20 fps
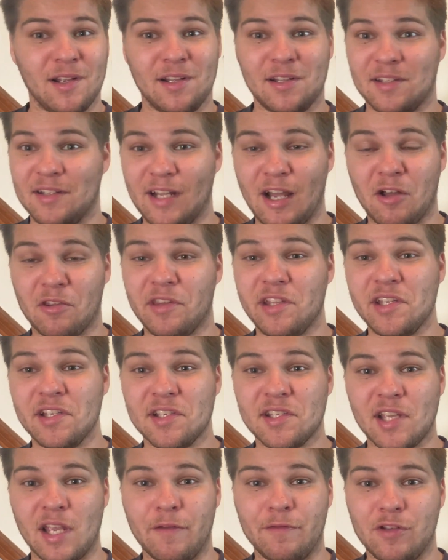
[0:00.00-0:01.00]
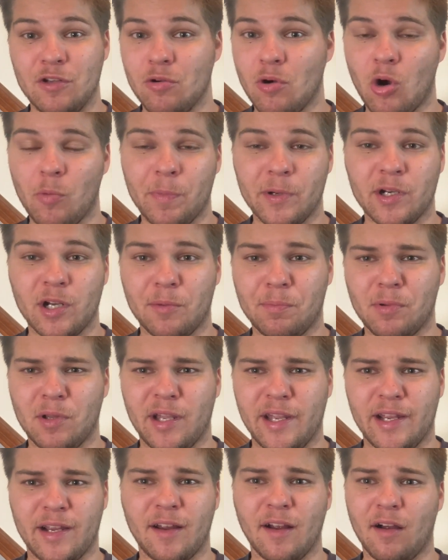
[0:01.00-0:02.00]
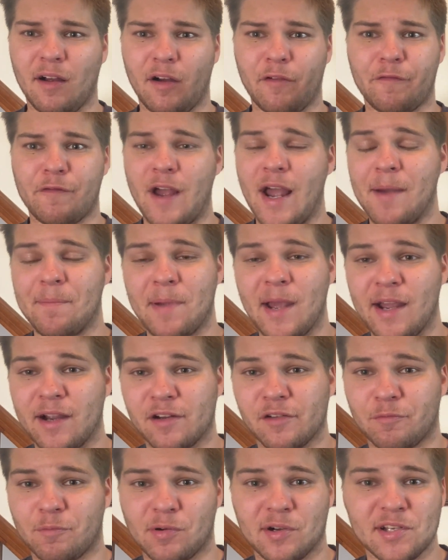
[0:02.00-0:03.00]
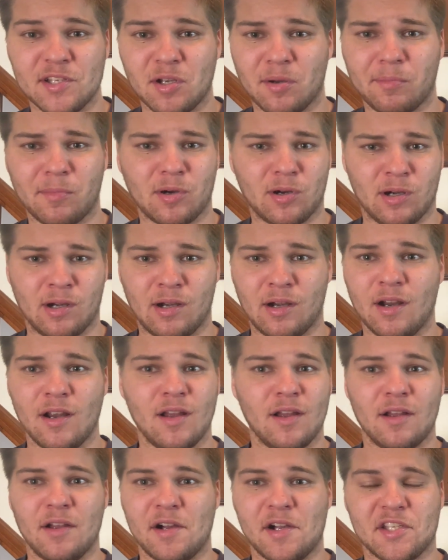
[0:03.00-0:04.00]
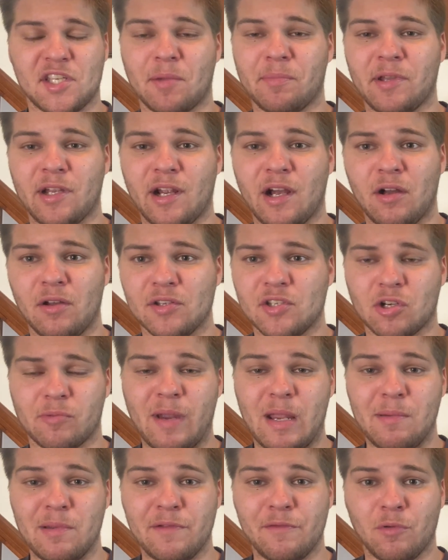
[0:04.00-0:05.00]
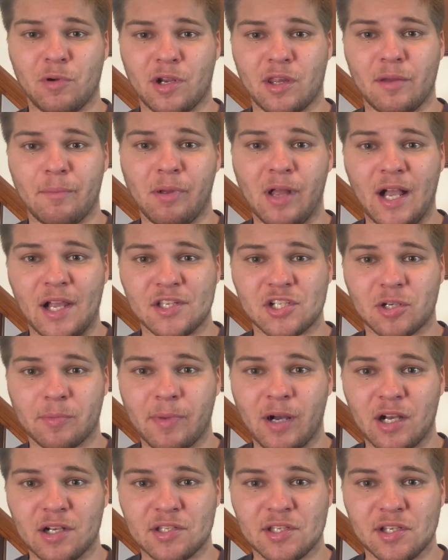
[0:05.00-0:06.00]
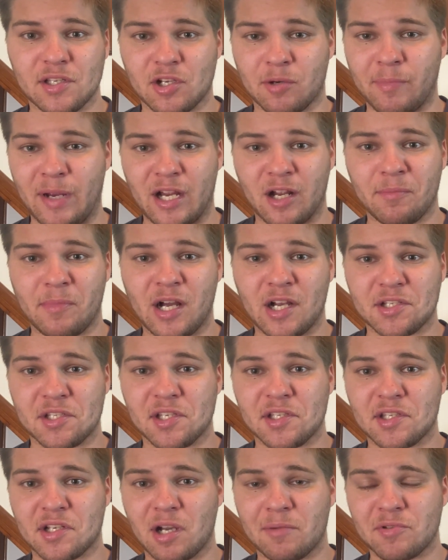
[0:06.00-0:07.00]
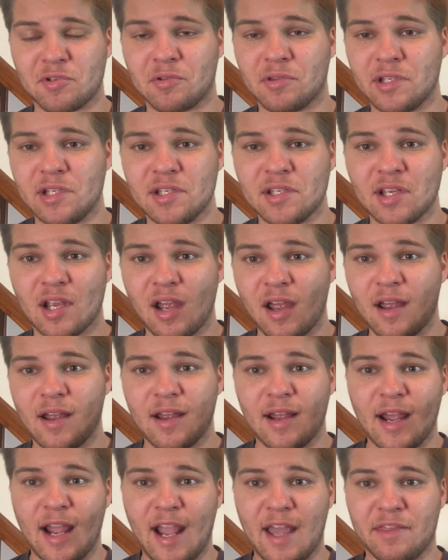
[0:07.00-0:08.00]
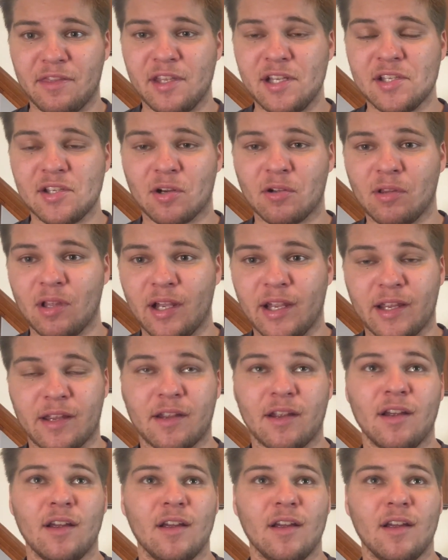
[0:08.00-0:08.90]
Now these, if you opened up like a fat pack of Prism or something else, or maybe even one of the blaster boxes or mega boxes comes with these, and these are like,